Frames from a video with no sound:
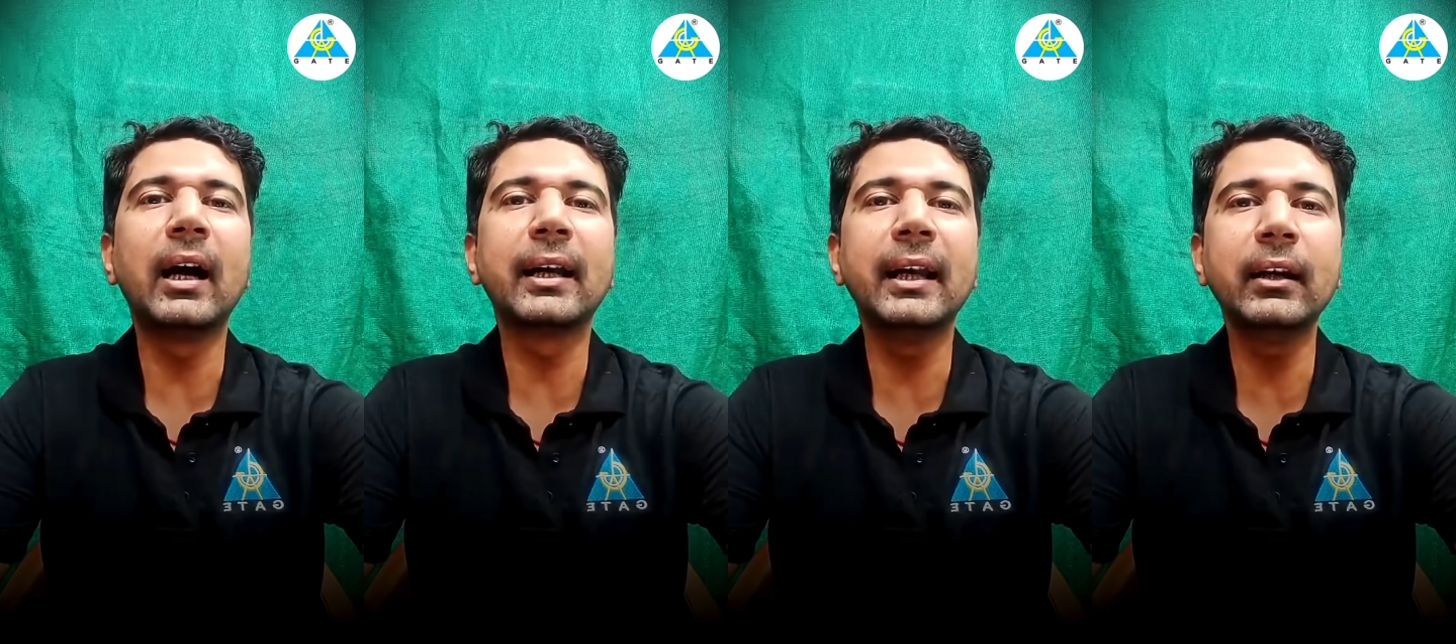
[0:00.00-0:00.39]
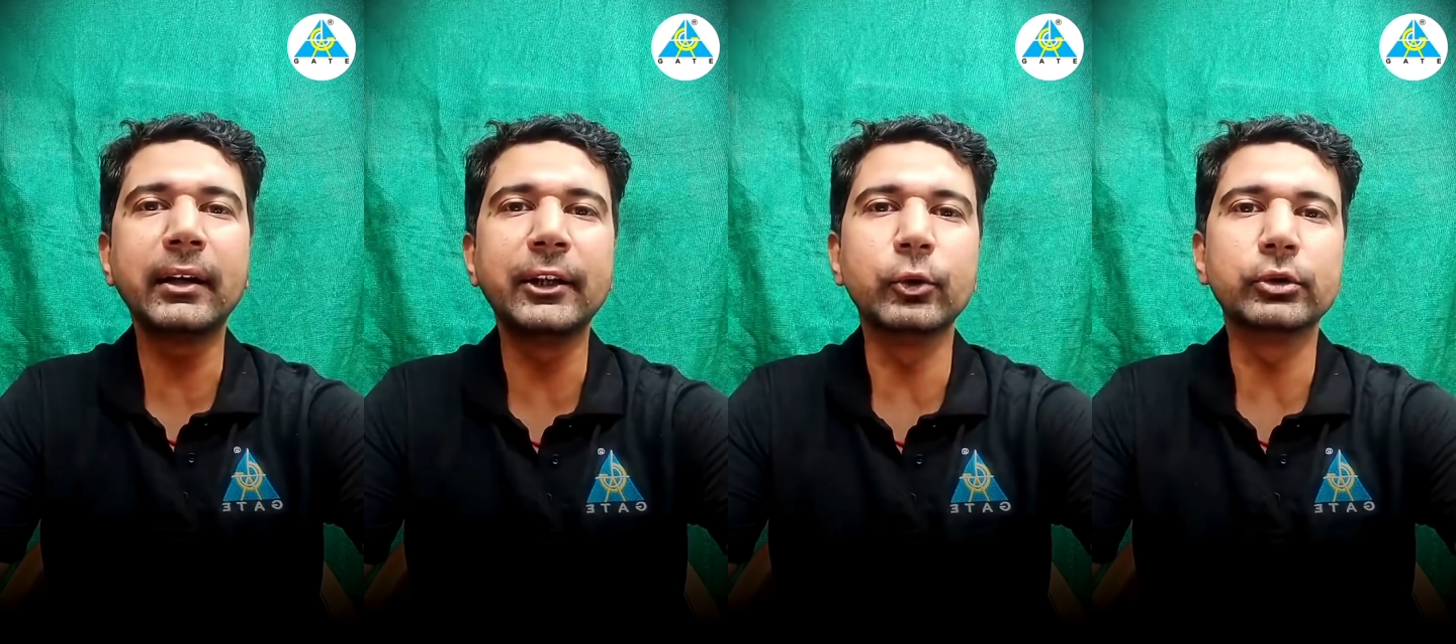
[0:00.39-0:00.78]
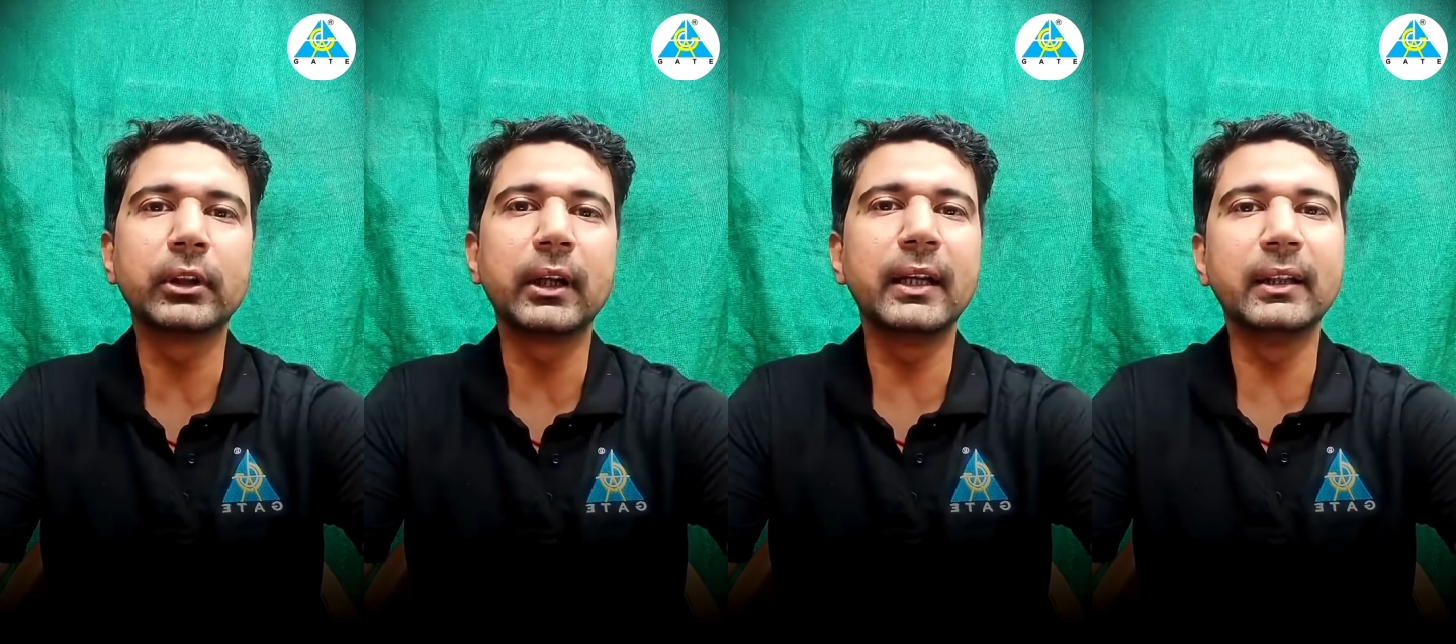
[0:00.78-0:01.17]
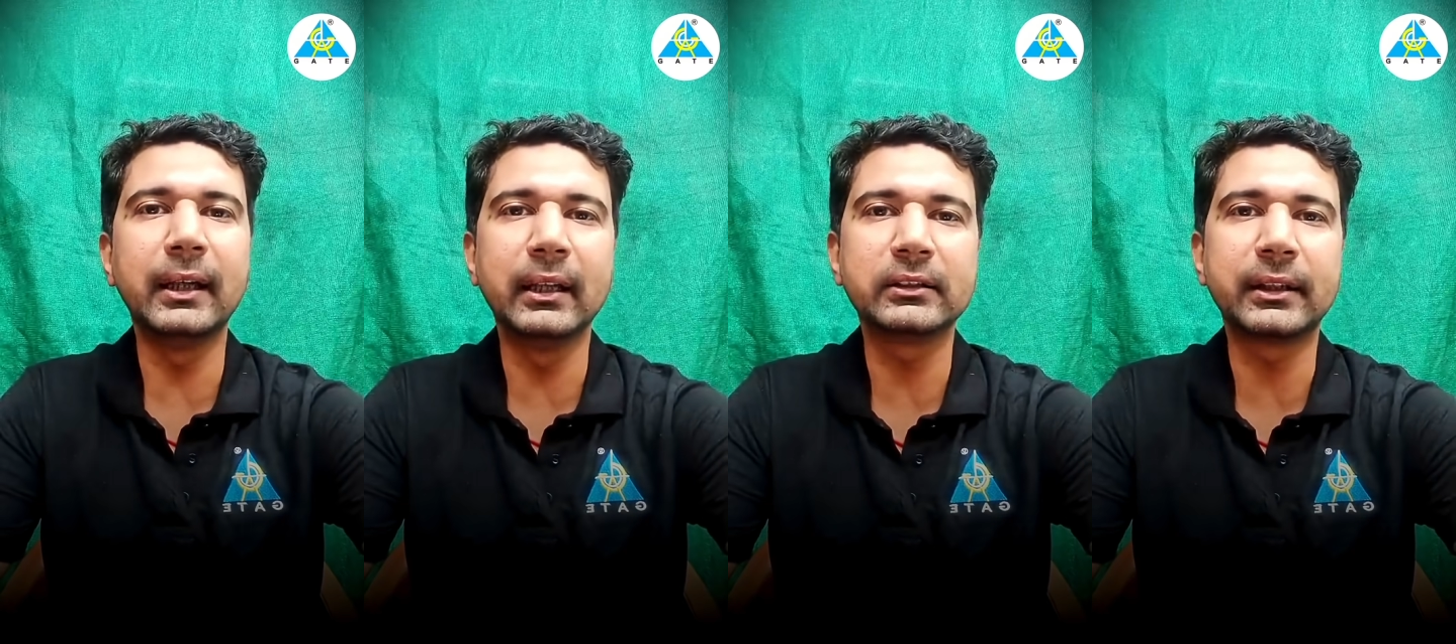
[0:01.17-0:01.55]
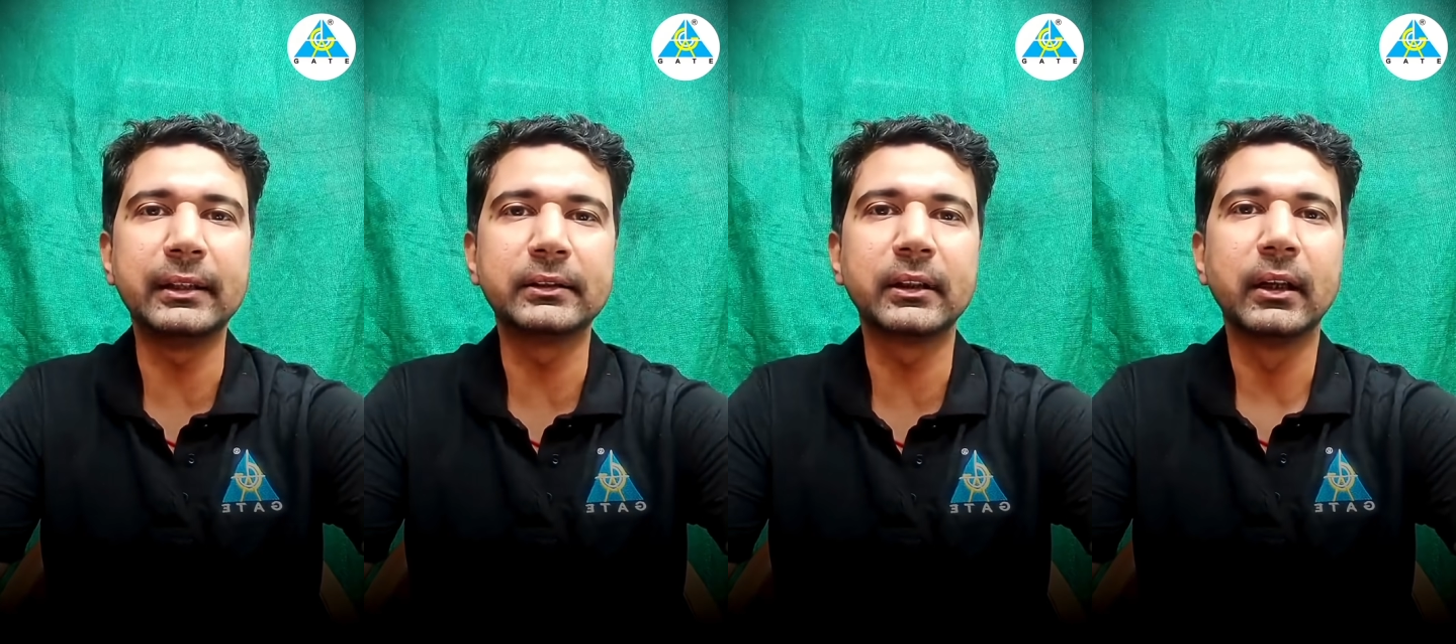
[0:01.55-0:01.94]
again reused in the
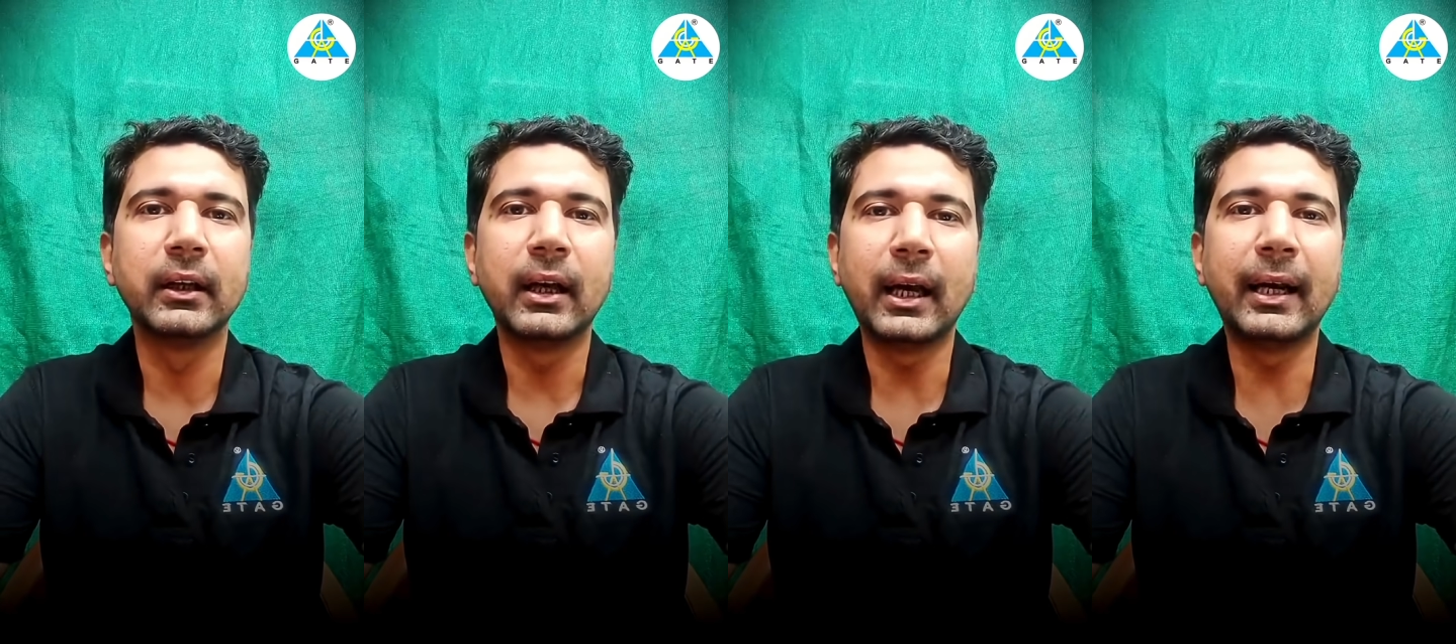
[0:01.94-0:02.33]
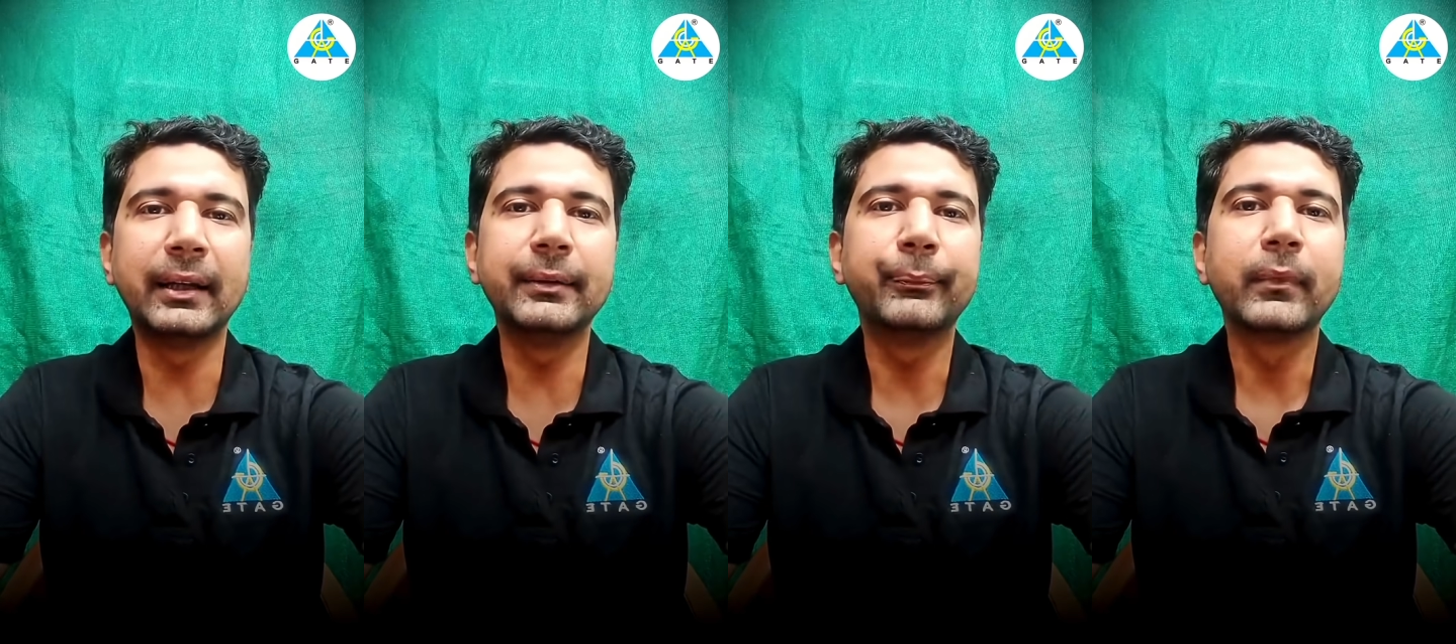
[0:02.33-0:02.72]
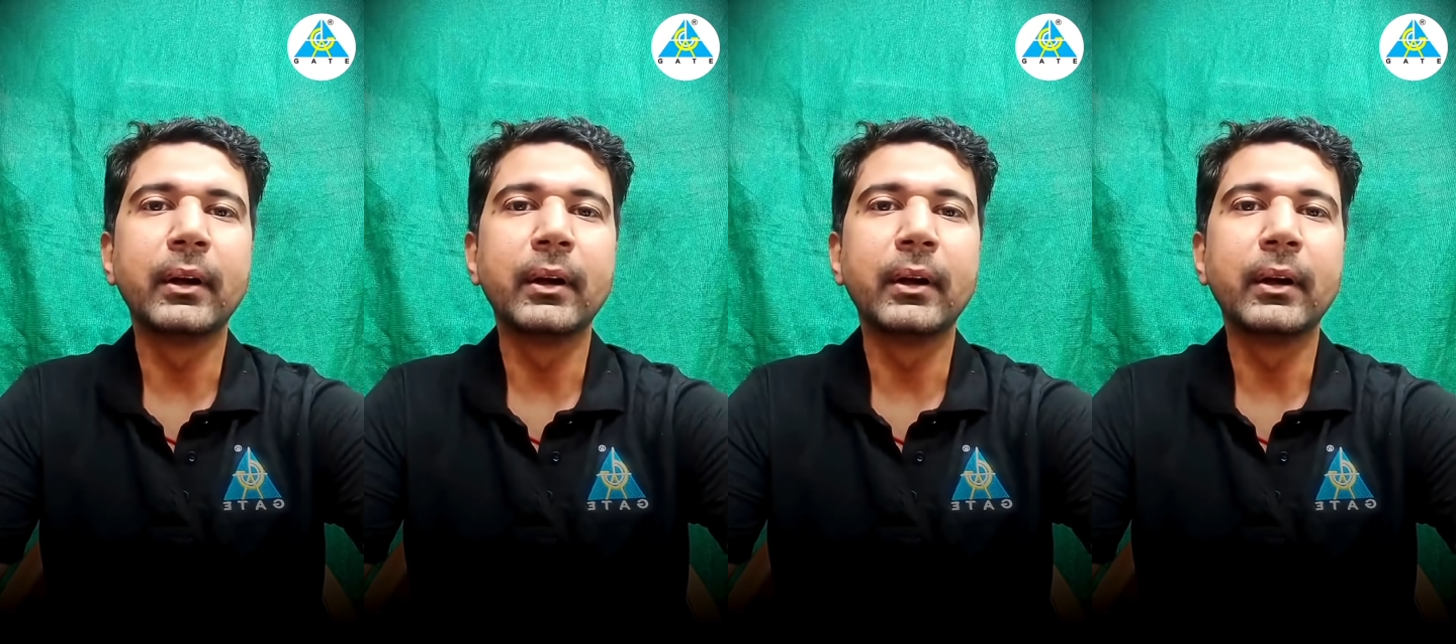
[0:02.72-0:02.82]
industries. And